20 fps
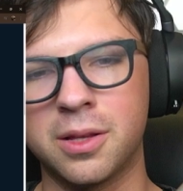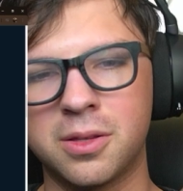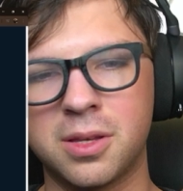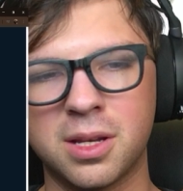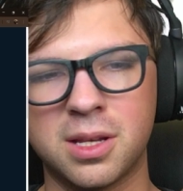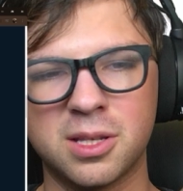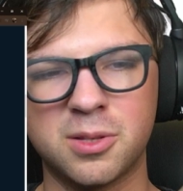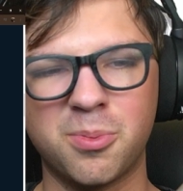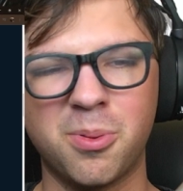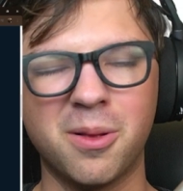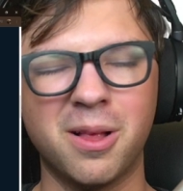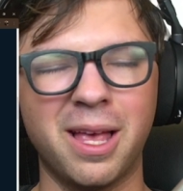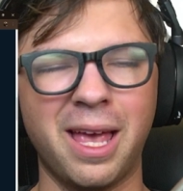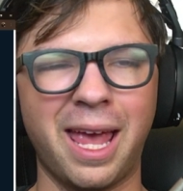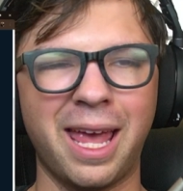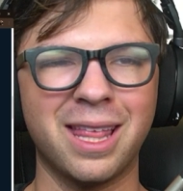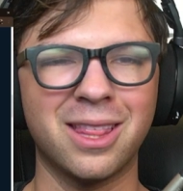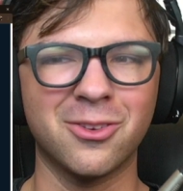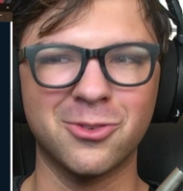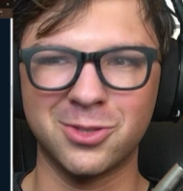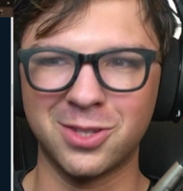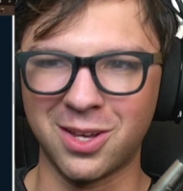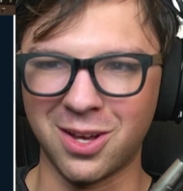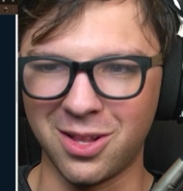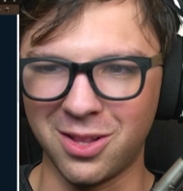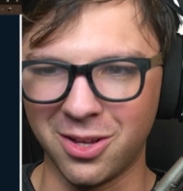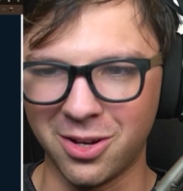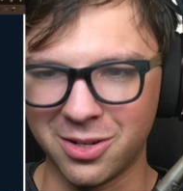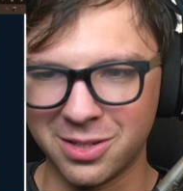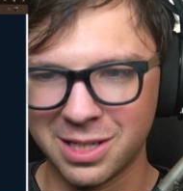to display those
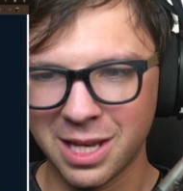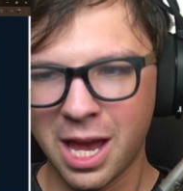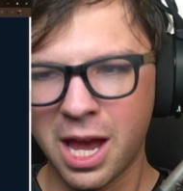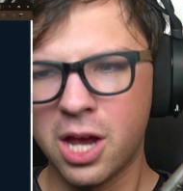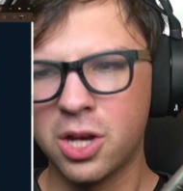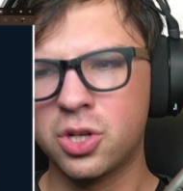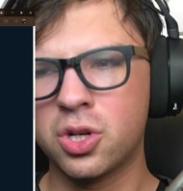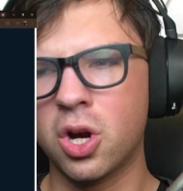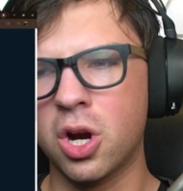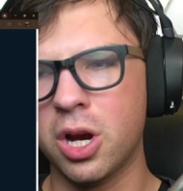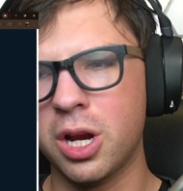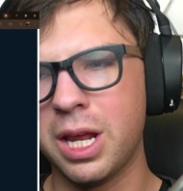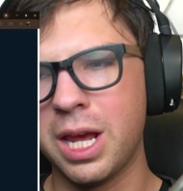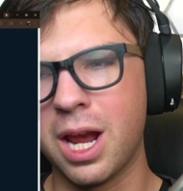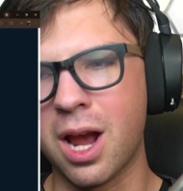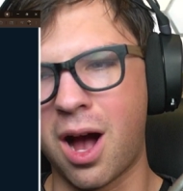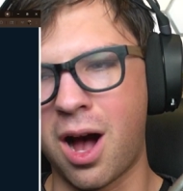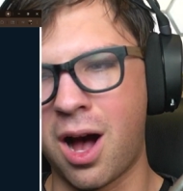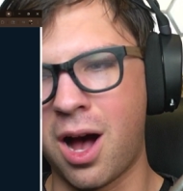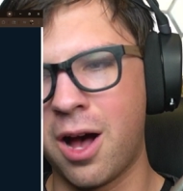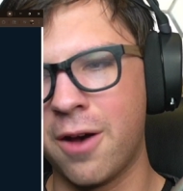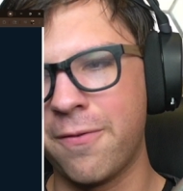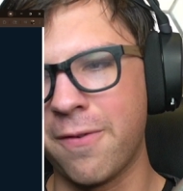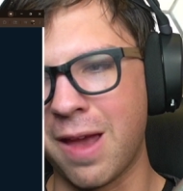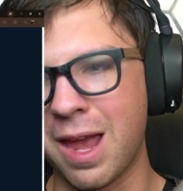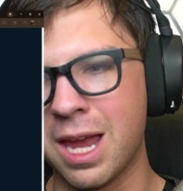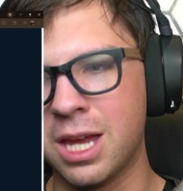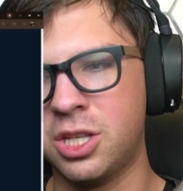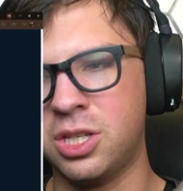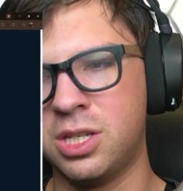colors, turning off
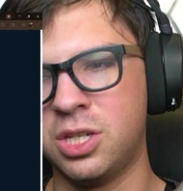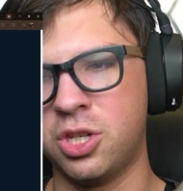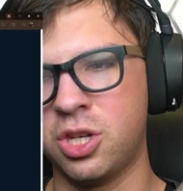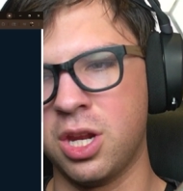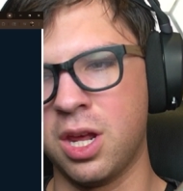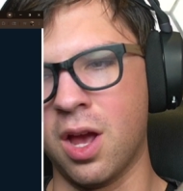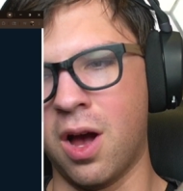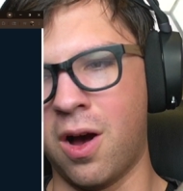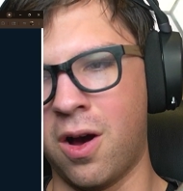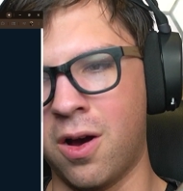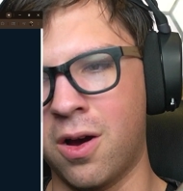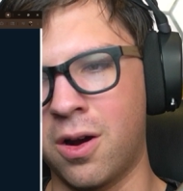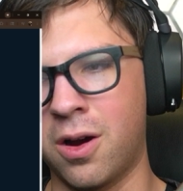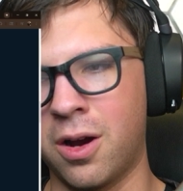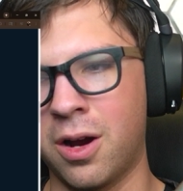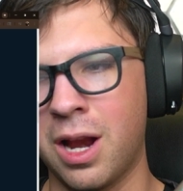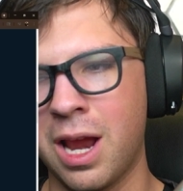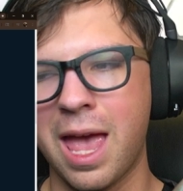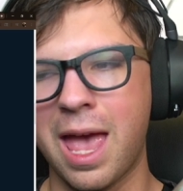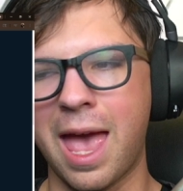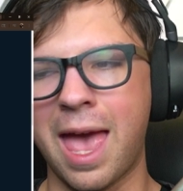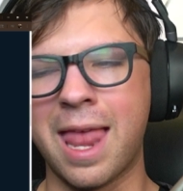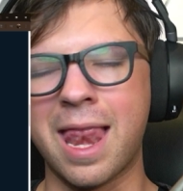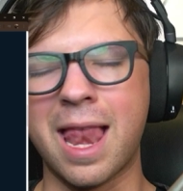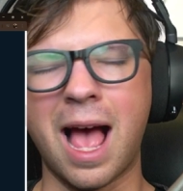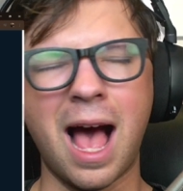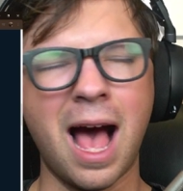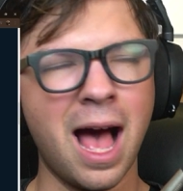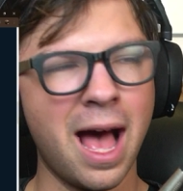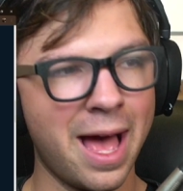HDR. And
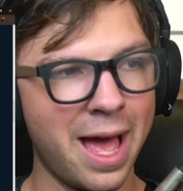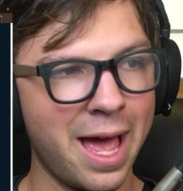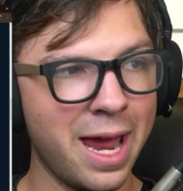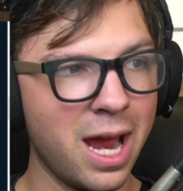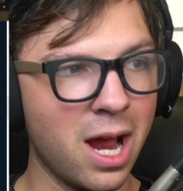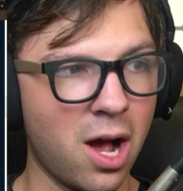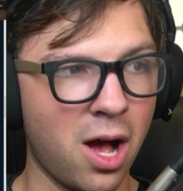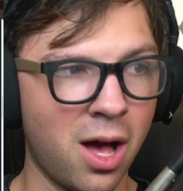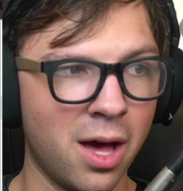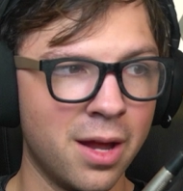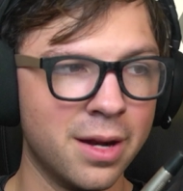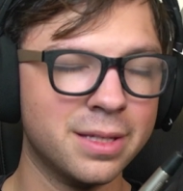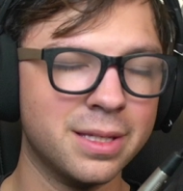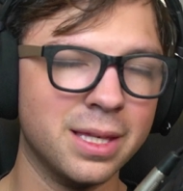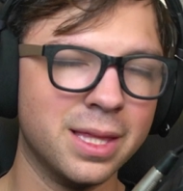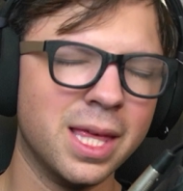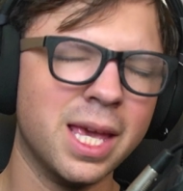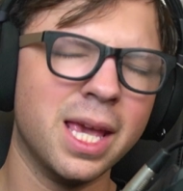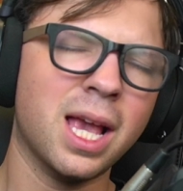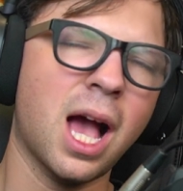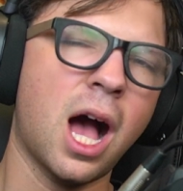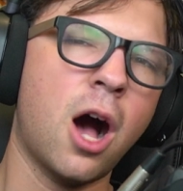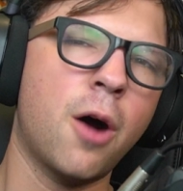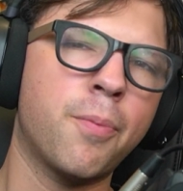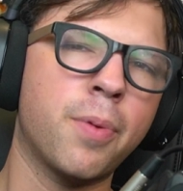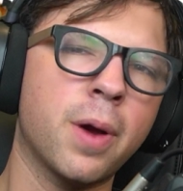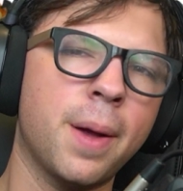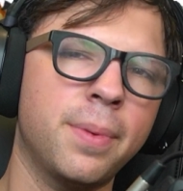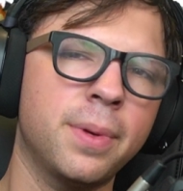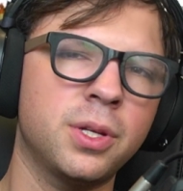I honestly think I'll
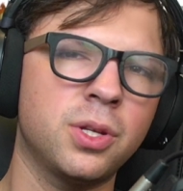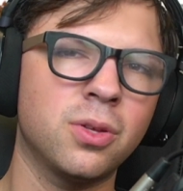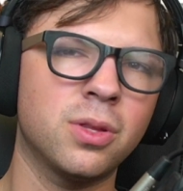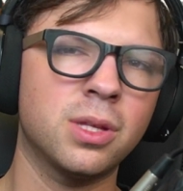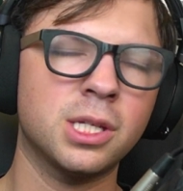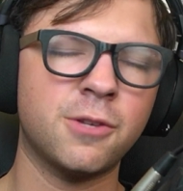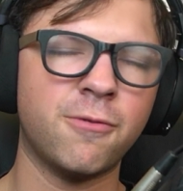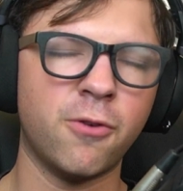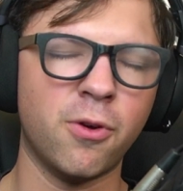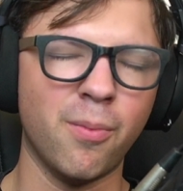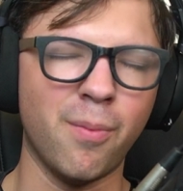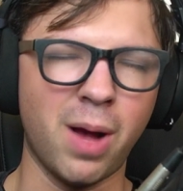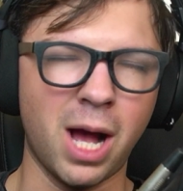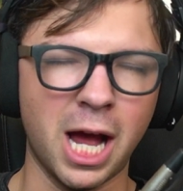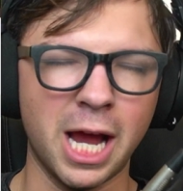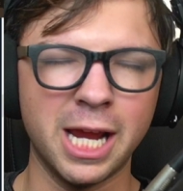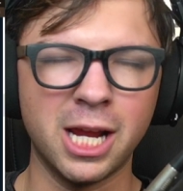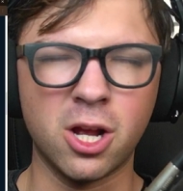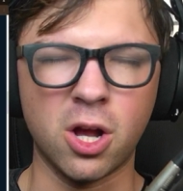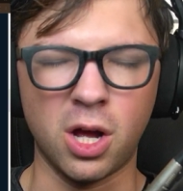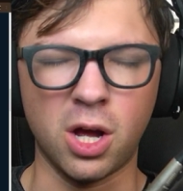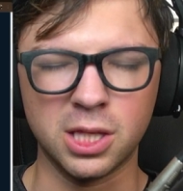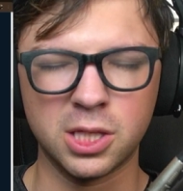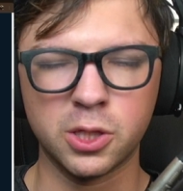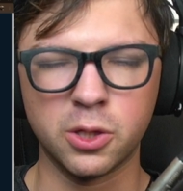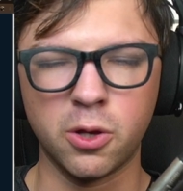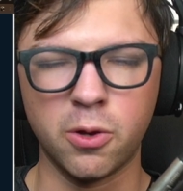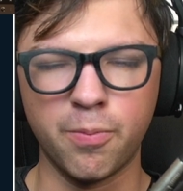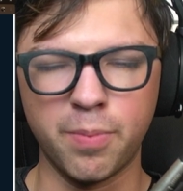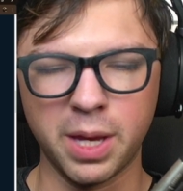probably do this for my
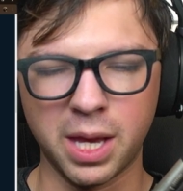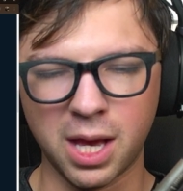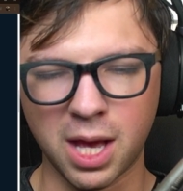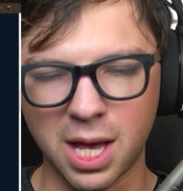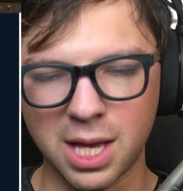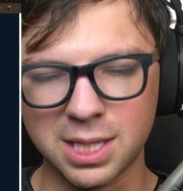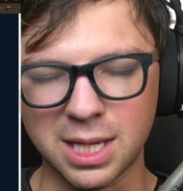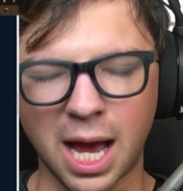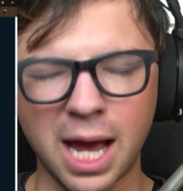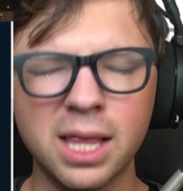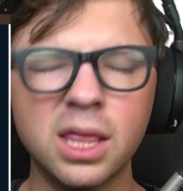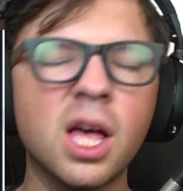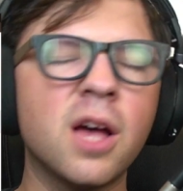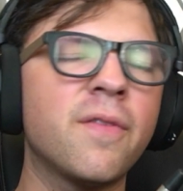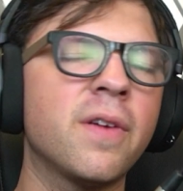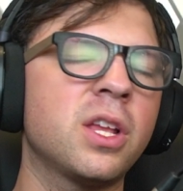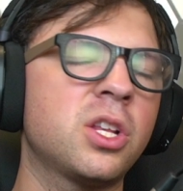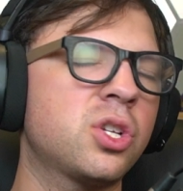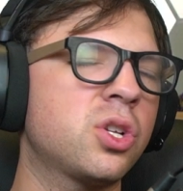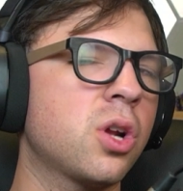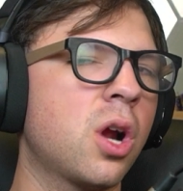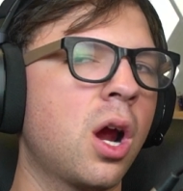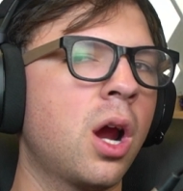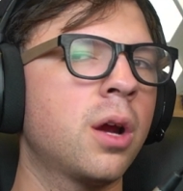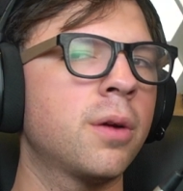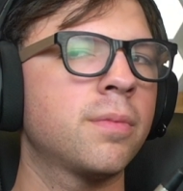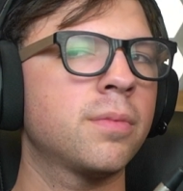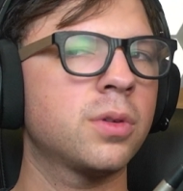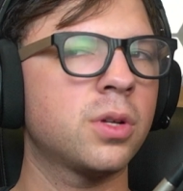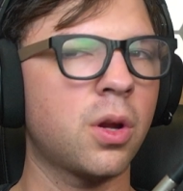console because I love
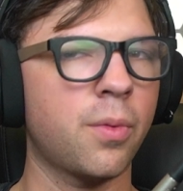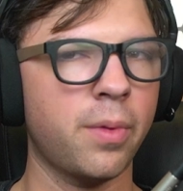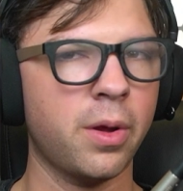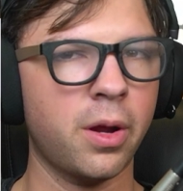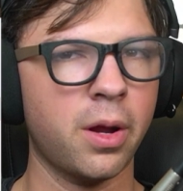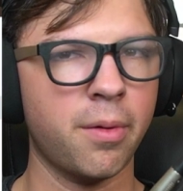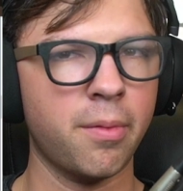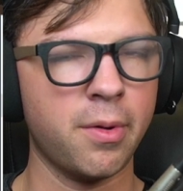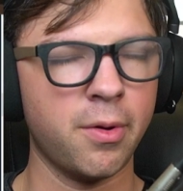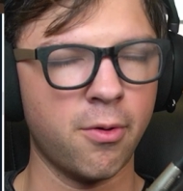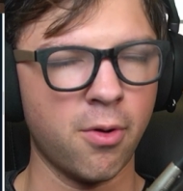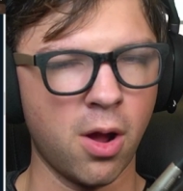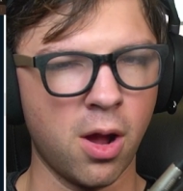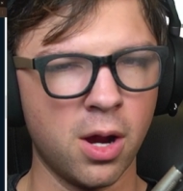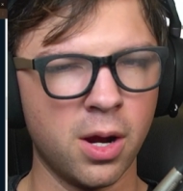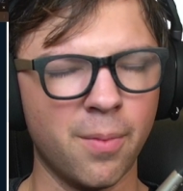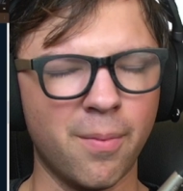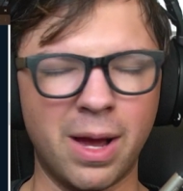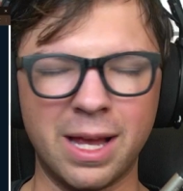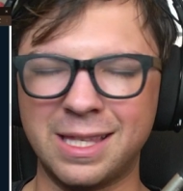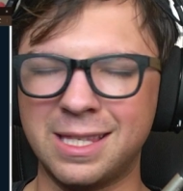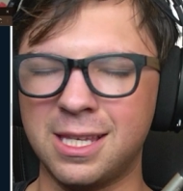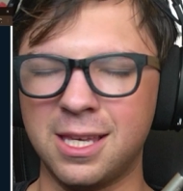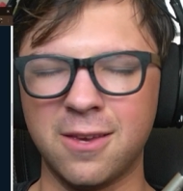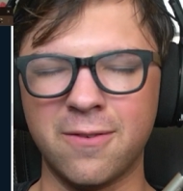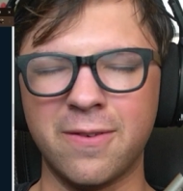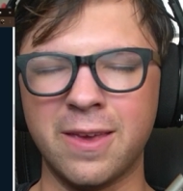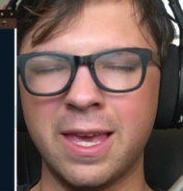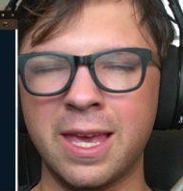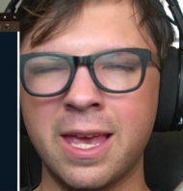HDR. Don't get me wrong. My
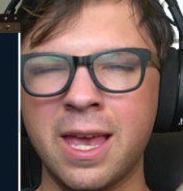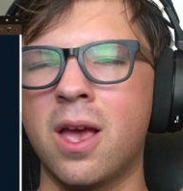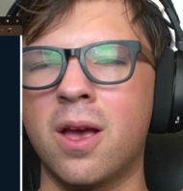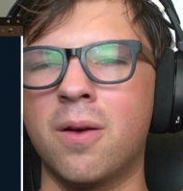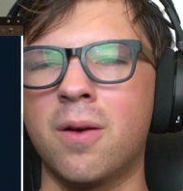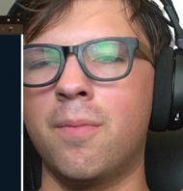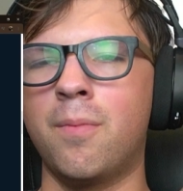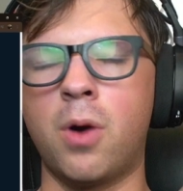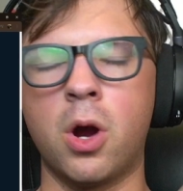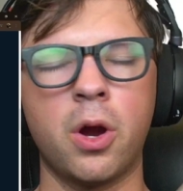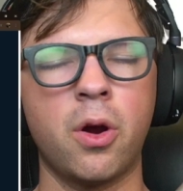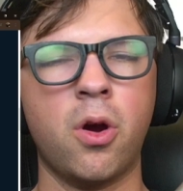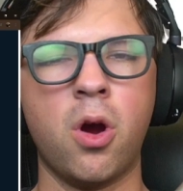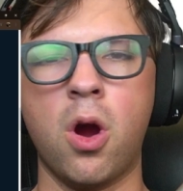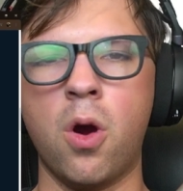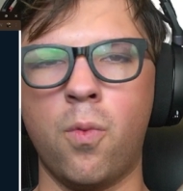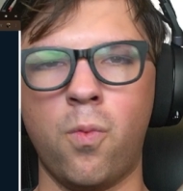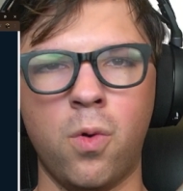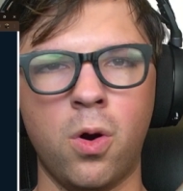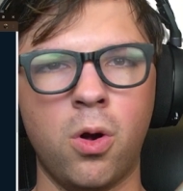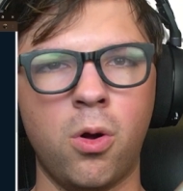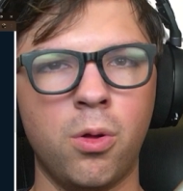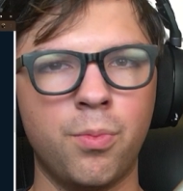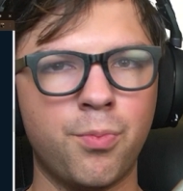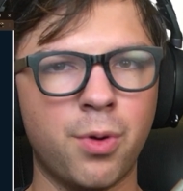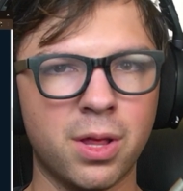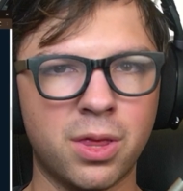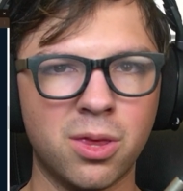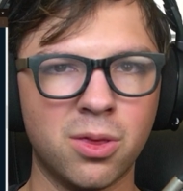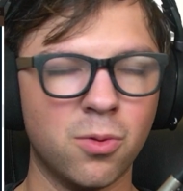TV, Mario Kart World,
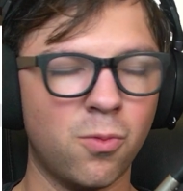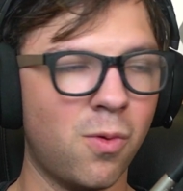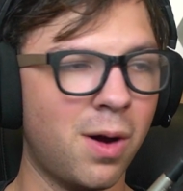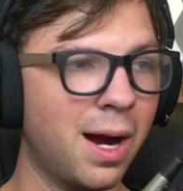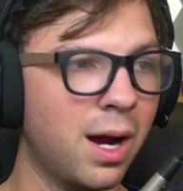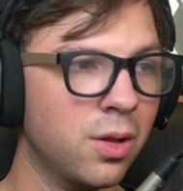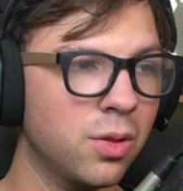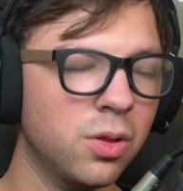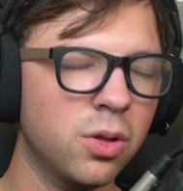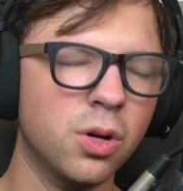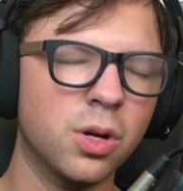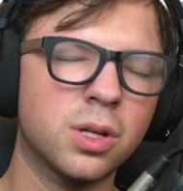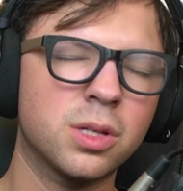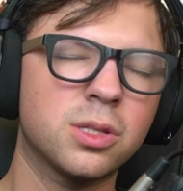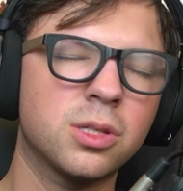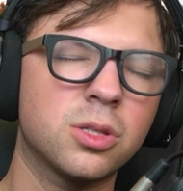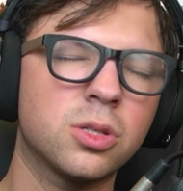Breath of the Wild looks